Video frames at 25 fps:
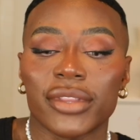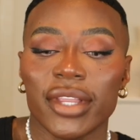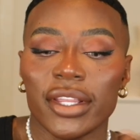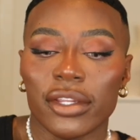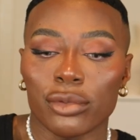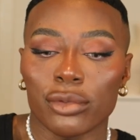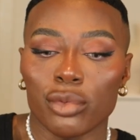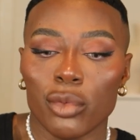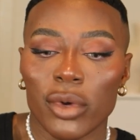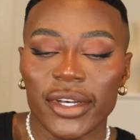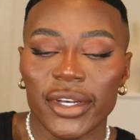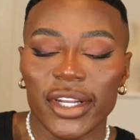
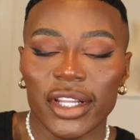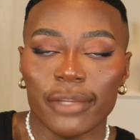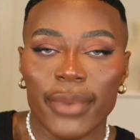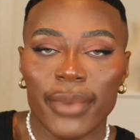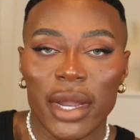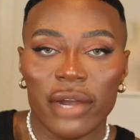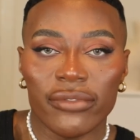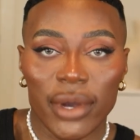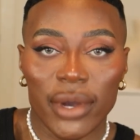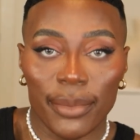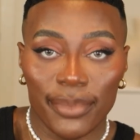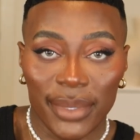this one is
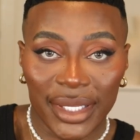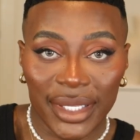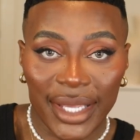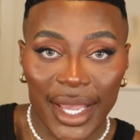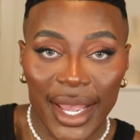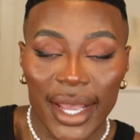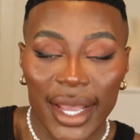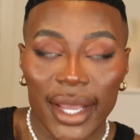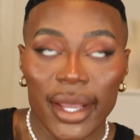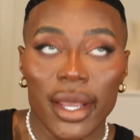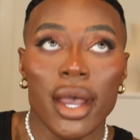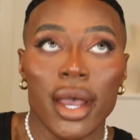by
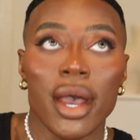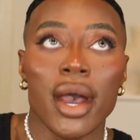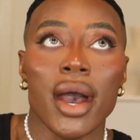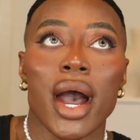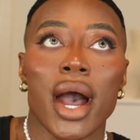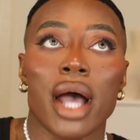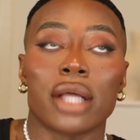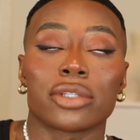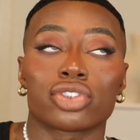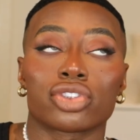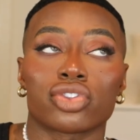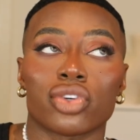Replica.
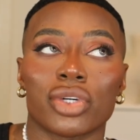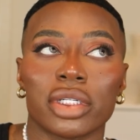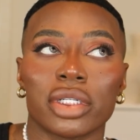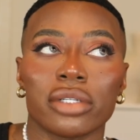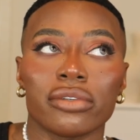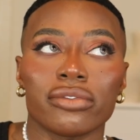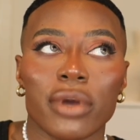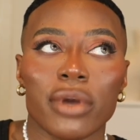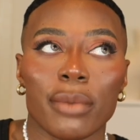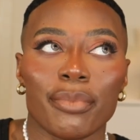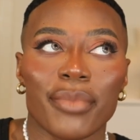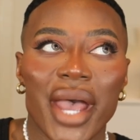I'm trying
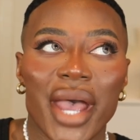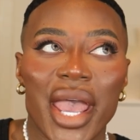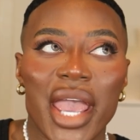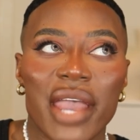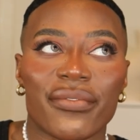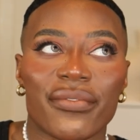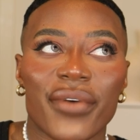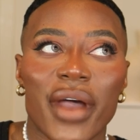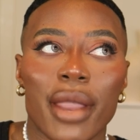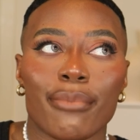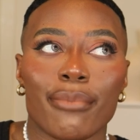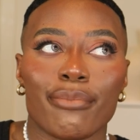to remember
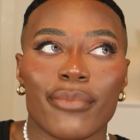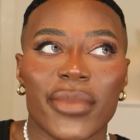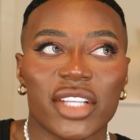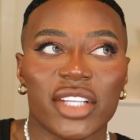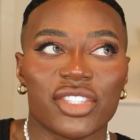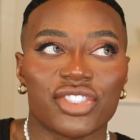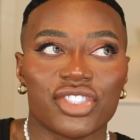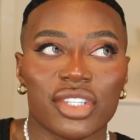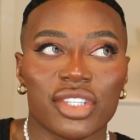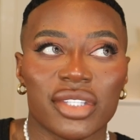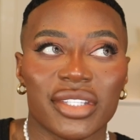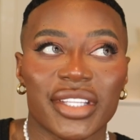if I
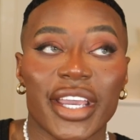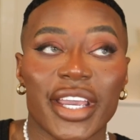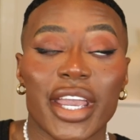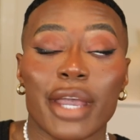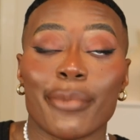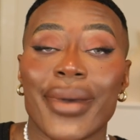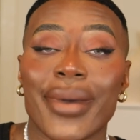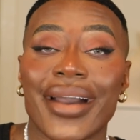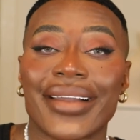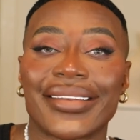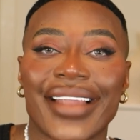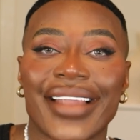mentioned it
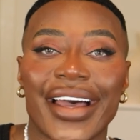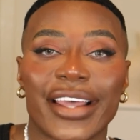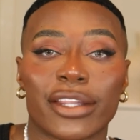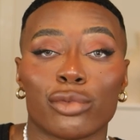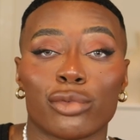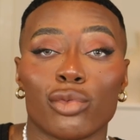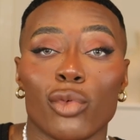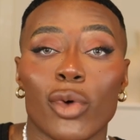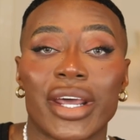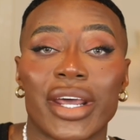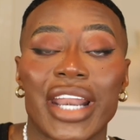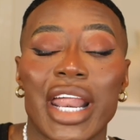in my
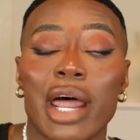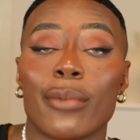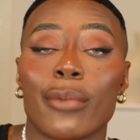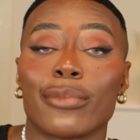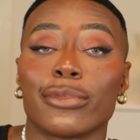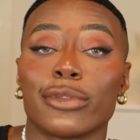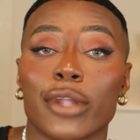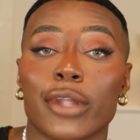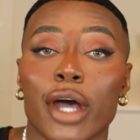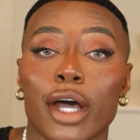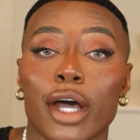last one. I'm